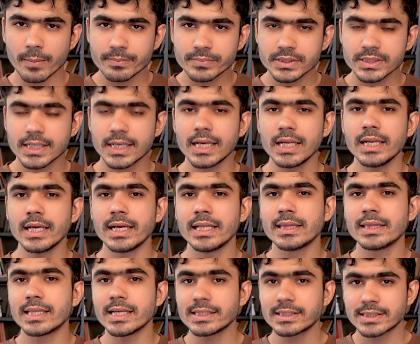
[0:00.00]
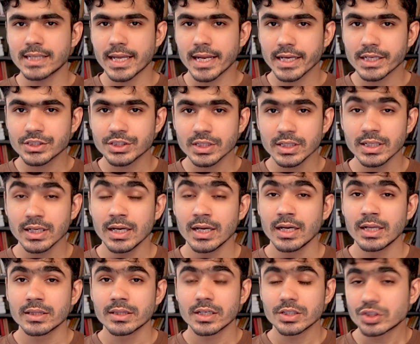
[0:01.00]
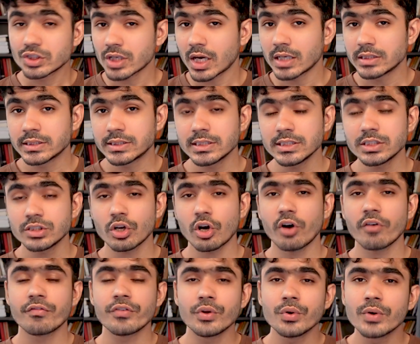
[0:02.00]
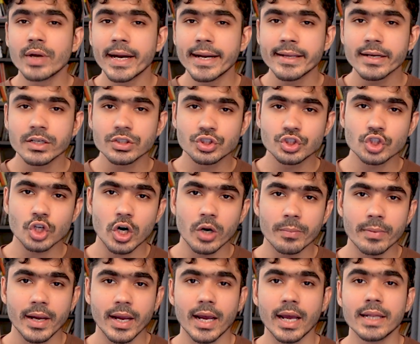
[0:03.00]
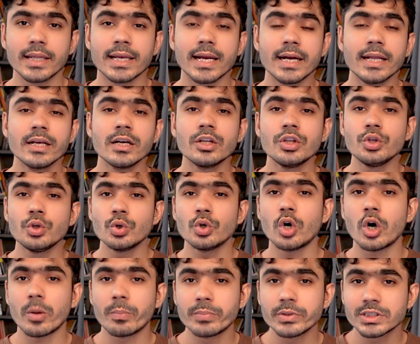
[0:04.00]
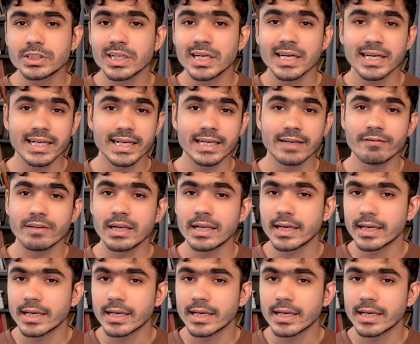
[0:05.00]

upskill in this direction, the chances of you getting a job and getting a new opportunity will